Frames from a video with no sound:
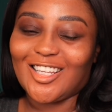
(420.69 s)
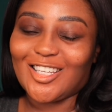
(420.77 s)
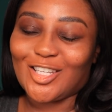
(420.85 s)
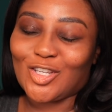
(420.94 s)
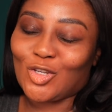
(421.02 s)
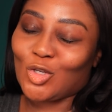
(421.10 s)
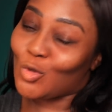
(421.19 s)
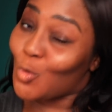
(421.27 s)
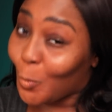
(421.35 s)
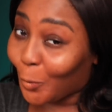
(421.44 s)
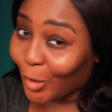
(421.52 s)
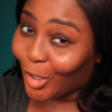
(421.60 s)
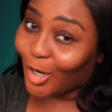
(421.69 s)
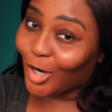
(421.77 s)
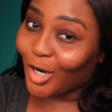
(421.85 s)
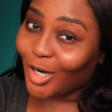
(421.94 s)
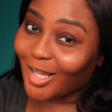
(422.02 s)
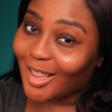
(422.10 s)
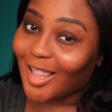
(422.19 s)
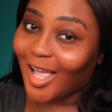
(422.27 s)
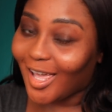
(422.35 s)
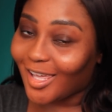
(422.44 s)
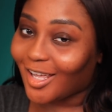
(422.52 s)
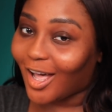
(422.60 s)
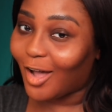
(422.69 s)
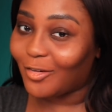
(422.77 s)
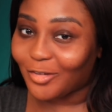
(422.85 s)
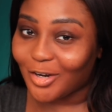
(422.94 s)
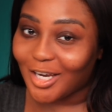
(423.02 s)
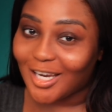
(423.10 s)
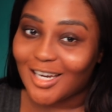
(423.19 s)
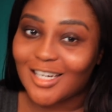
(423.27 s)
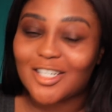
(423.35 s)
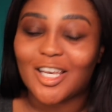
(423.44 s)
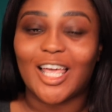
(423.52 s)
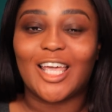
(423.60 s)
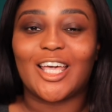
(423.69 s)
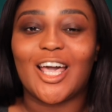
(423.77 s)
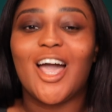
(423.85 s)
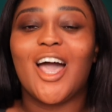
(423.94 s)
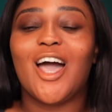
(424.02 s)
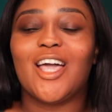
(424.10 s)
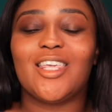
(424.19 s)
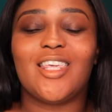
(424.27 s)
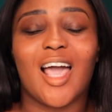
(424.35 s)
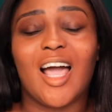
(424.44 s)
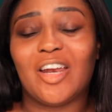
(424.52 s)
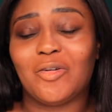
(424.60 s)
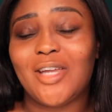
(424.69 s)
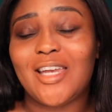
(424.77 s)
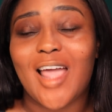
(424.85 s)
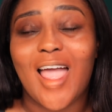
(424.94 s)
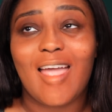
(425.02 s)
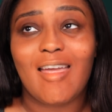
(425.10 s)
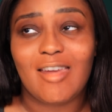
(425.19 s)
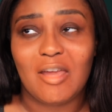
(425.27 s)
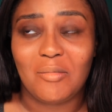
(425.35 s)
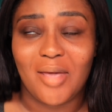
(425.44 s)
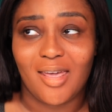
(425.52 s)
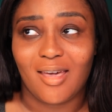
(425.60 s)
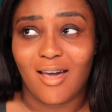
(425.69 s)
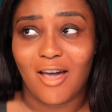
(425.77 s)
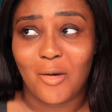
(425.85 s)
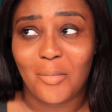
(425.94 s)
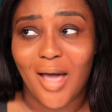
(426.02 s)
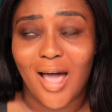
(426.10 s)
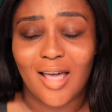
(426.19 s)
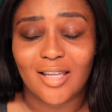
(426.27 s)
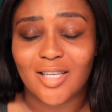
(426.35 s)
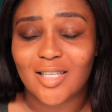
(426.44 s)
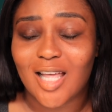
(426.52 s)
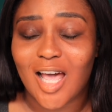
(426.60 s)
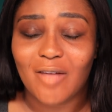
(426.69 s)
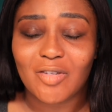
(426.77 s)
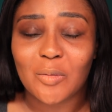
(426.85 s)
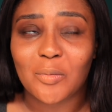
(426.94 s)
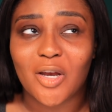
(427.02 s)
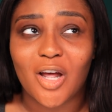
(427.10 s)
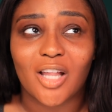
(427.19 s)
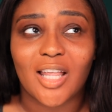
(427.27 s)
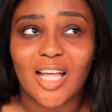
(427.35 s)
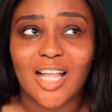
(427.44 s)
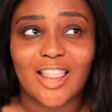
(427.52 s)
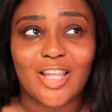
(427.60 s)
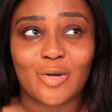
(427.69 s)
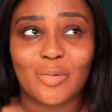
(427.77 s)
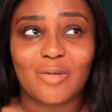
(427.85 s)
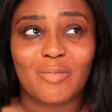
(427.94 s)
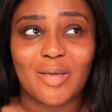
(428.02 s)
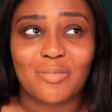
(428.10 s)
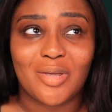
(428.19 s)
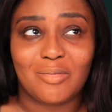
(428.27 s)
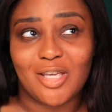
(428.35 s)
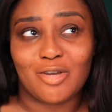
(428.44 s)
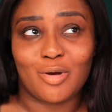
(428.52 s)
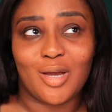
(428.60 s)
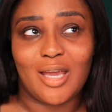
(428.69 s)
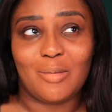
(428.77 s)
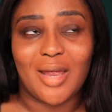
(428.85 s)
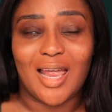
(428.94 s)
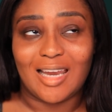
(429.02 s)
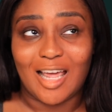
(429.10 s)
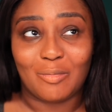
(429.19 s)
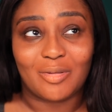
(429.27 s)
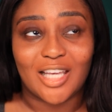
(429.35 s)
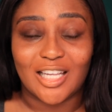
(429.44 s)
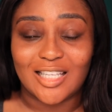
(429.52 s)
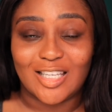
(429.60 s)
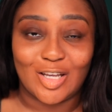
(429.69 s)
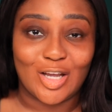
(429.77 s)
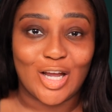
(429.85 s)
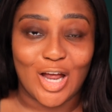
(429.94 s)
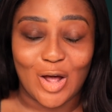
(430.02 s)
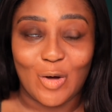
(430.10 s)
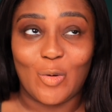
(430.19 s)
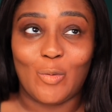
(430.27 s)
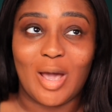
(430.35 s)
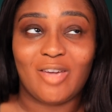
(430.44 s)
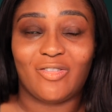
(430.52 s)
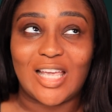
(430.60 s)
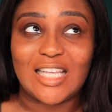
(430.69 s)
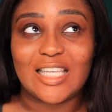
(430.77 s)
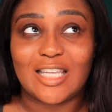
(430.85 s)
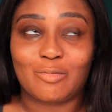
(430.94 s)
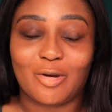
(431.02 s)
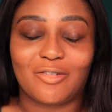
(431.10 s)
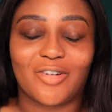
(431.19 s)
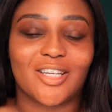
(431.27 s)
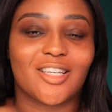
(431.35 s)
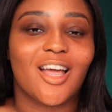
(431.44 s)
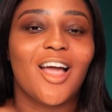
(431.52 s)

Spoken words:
super light coverage. Like, yeah, I don't need any makeup. I just have to put on like a little bit of my BB cream and I'm good to go. My face is perfect.